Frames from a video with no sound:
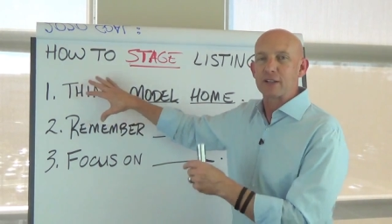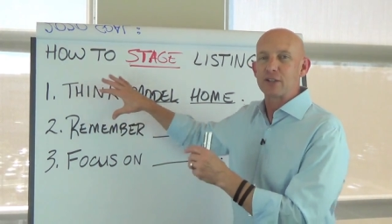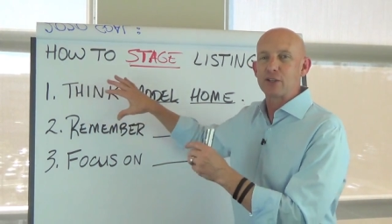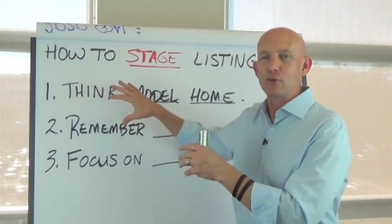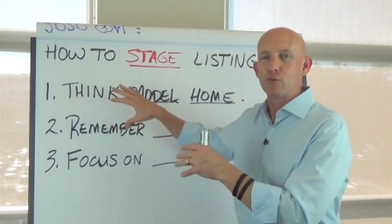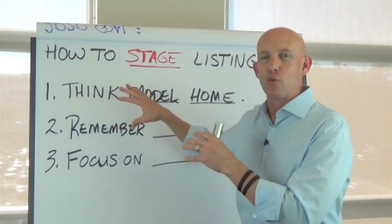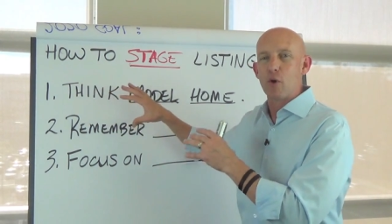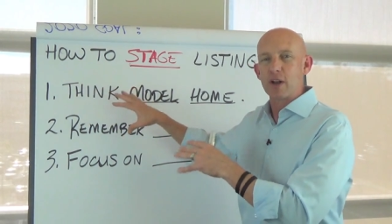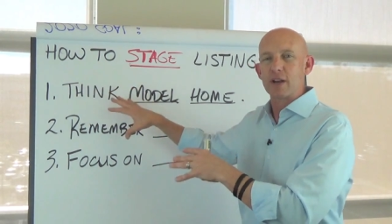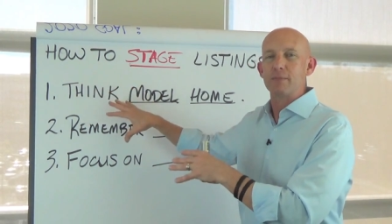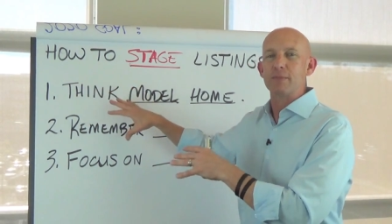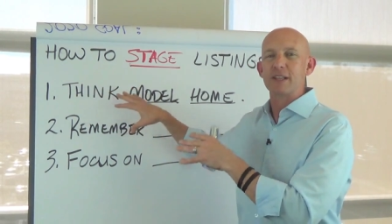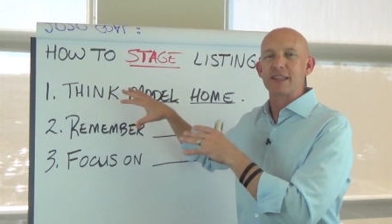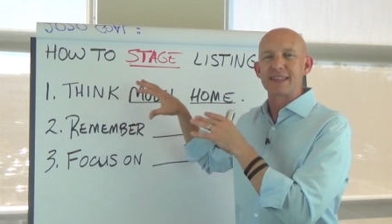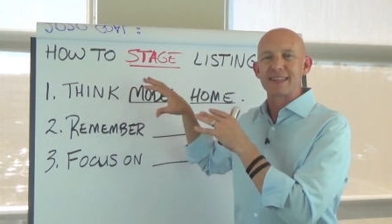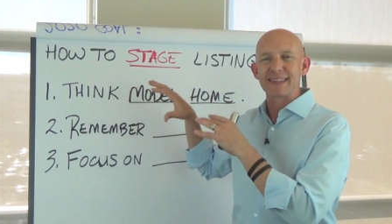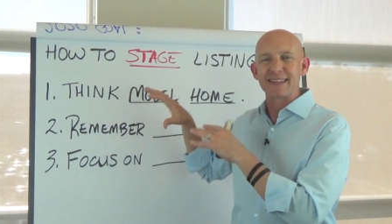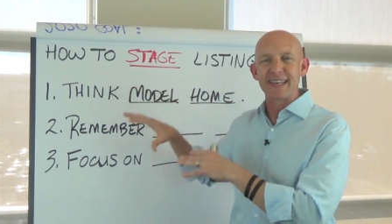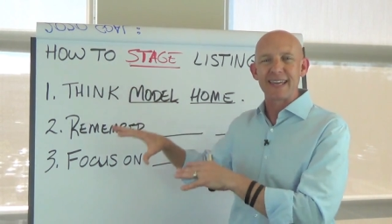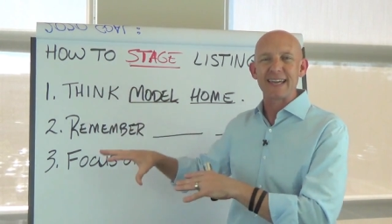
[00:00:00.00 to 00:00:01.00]
you want them to
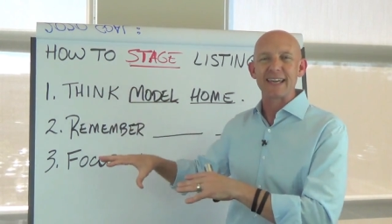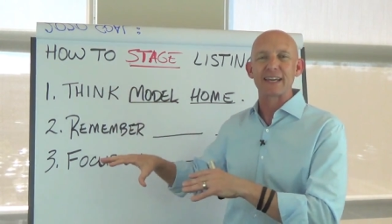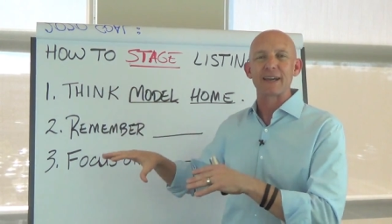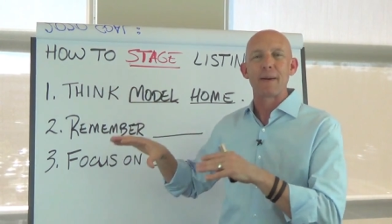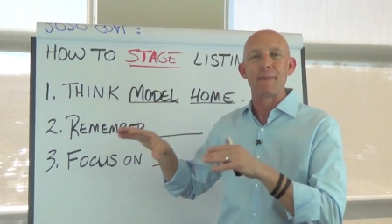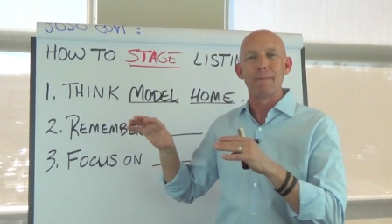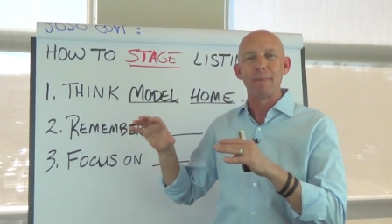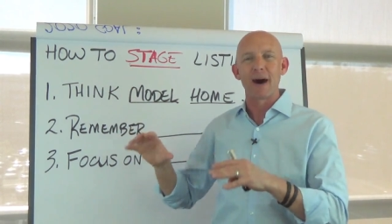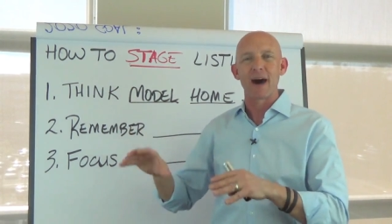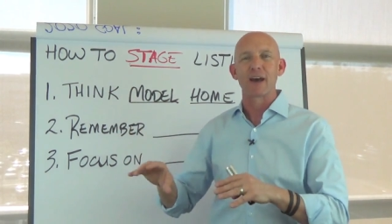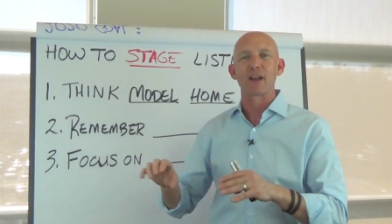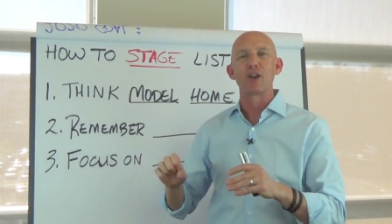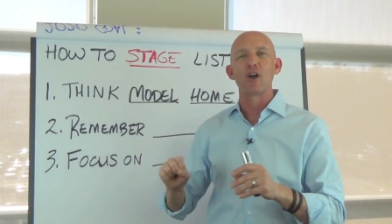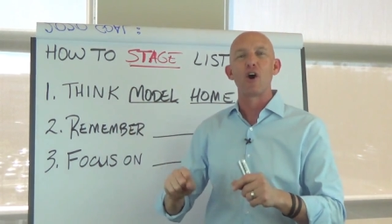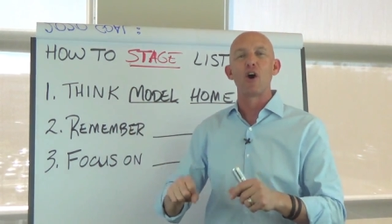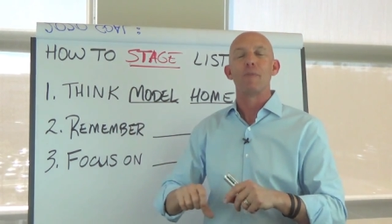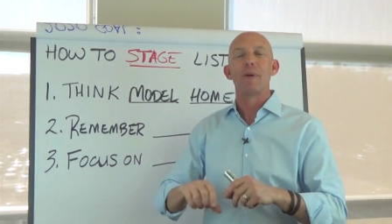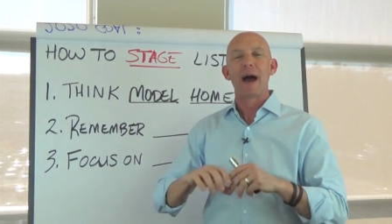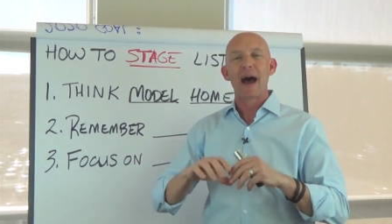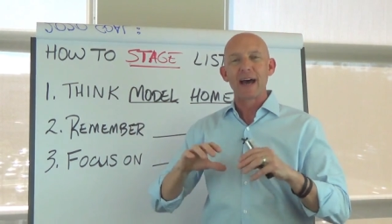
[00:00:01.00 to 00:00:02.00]
think model
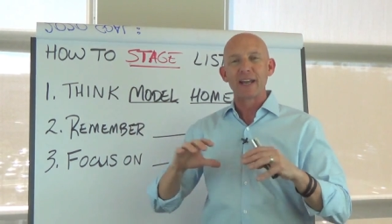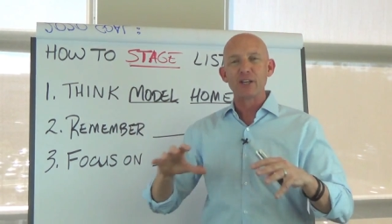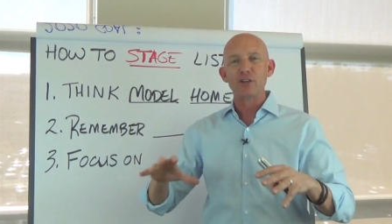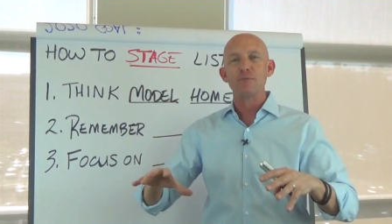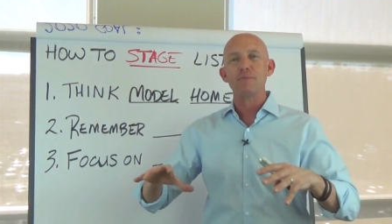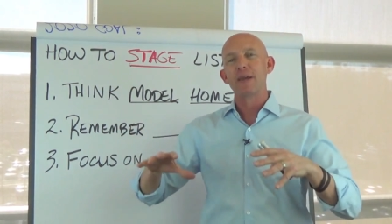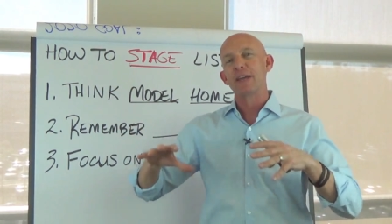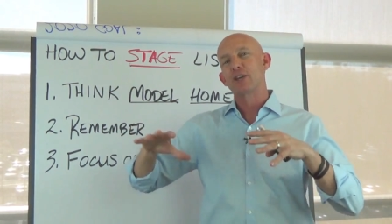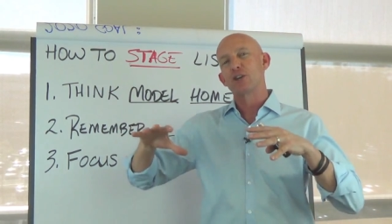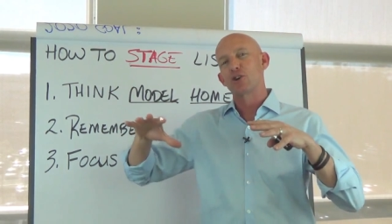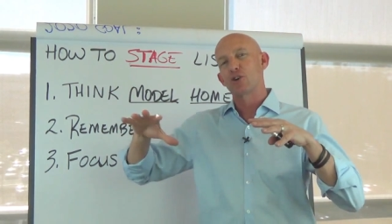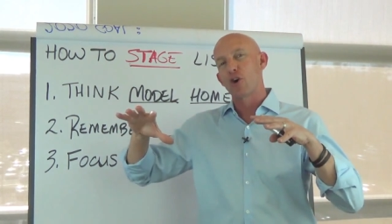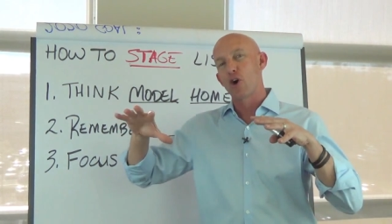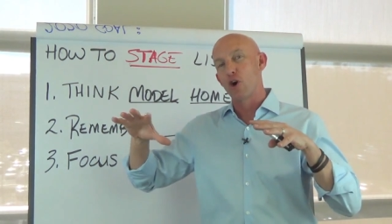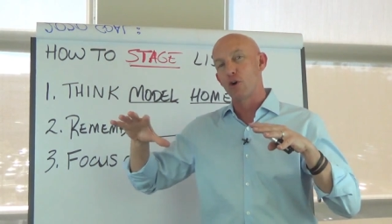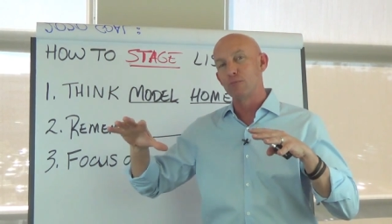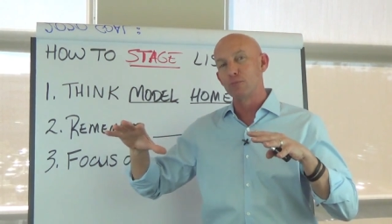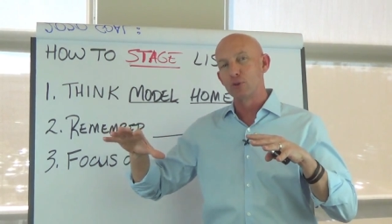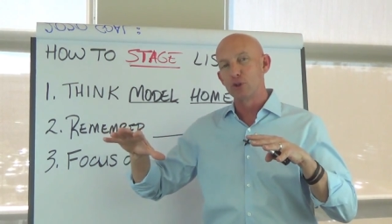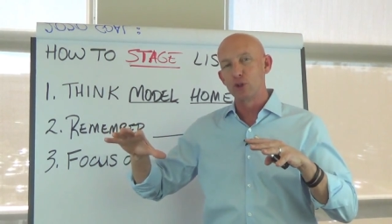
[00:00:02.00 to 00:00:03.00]
home. How do you make your
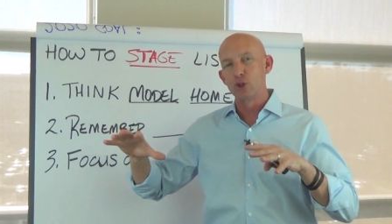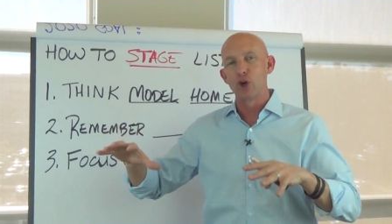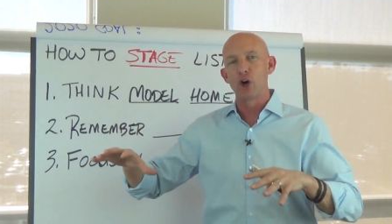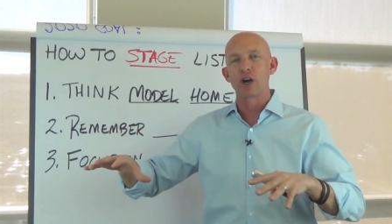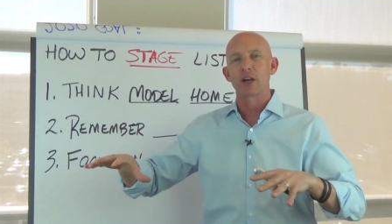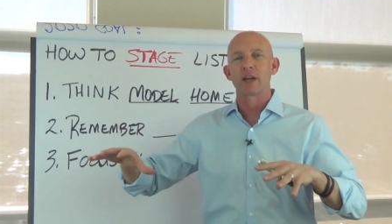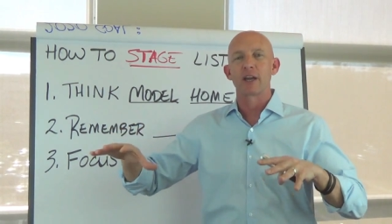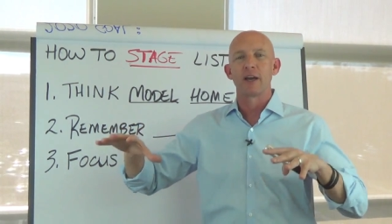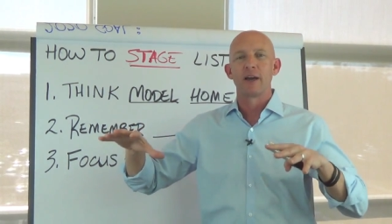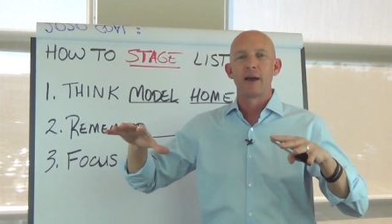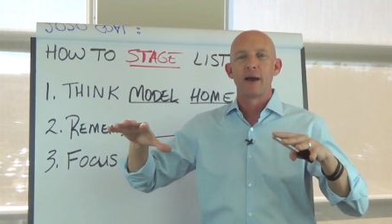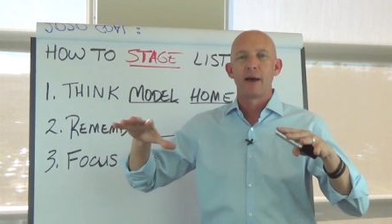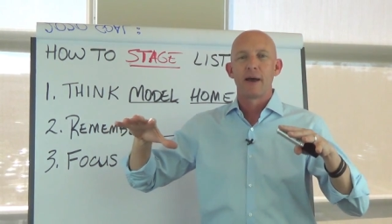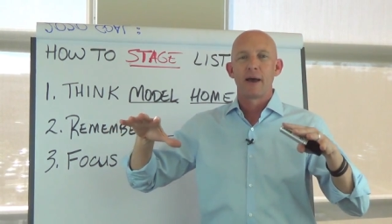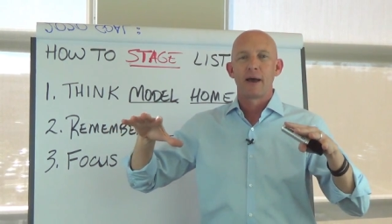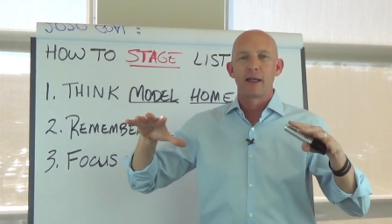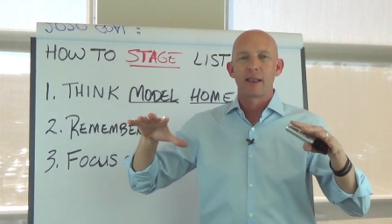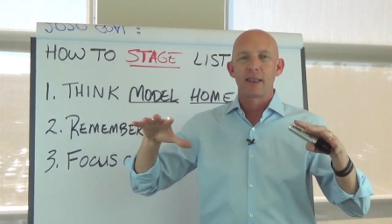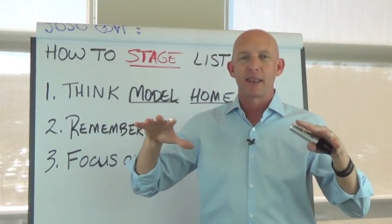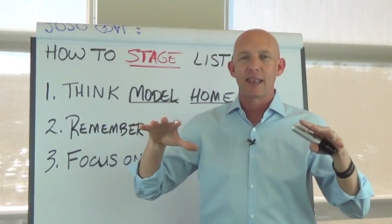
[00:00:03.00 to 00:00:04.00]
home look
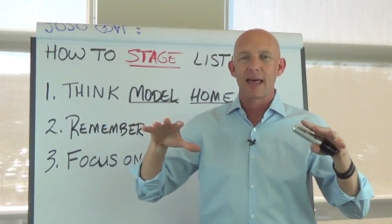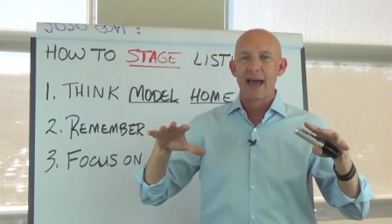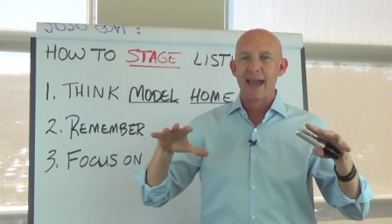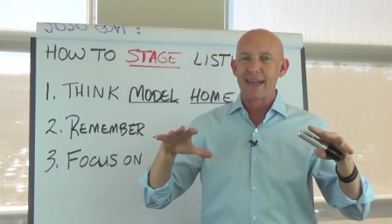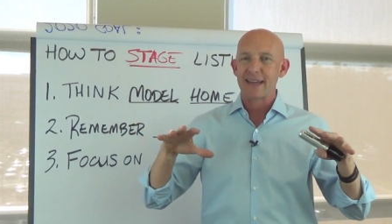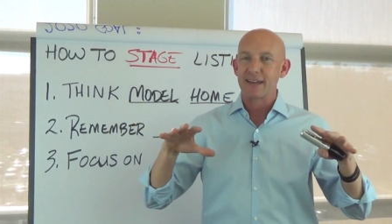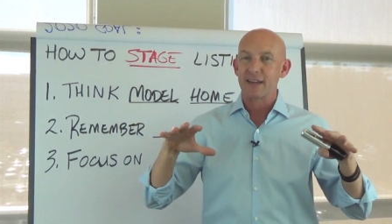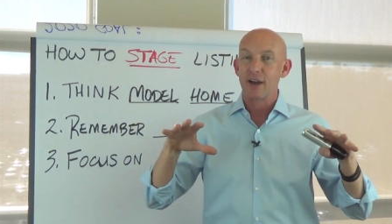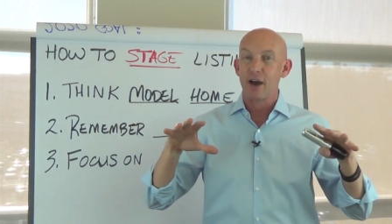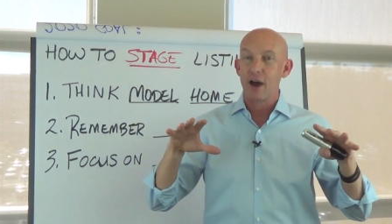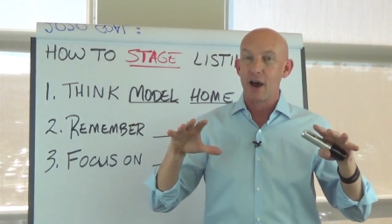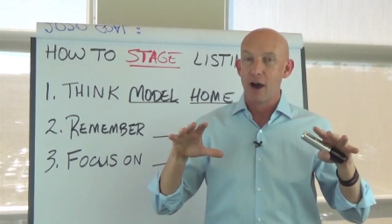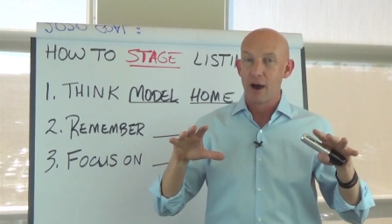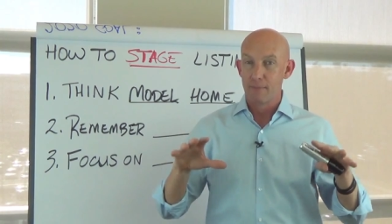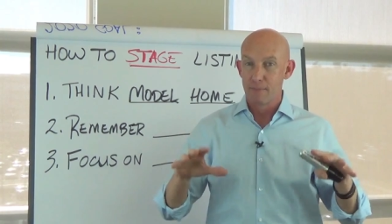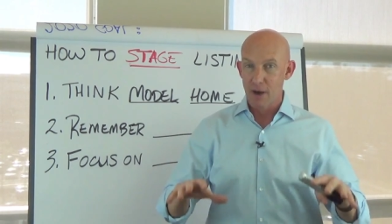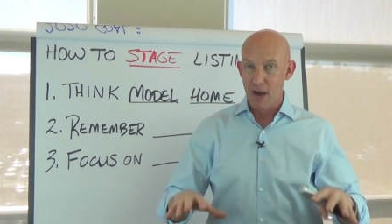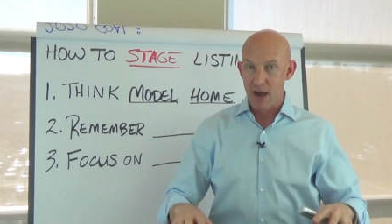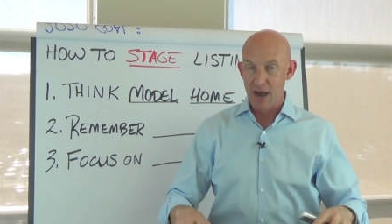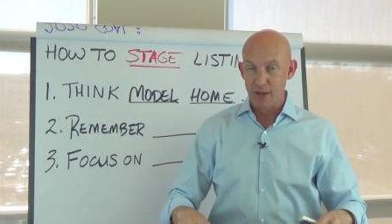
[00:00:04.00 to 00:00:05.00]
like a
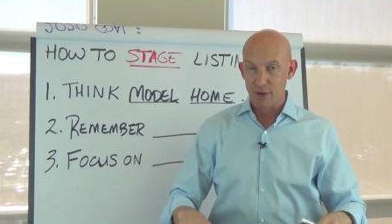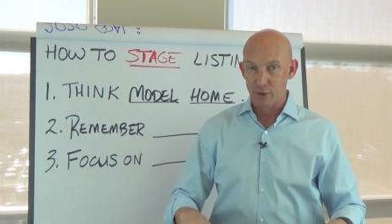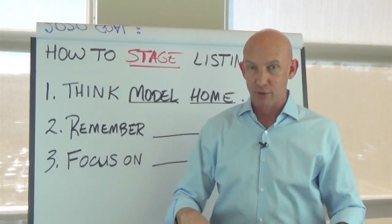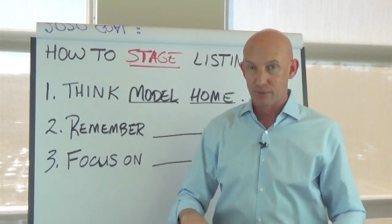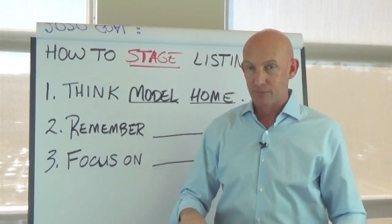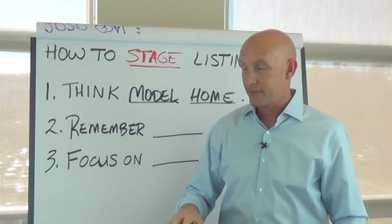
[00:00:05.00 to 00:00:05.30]
model?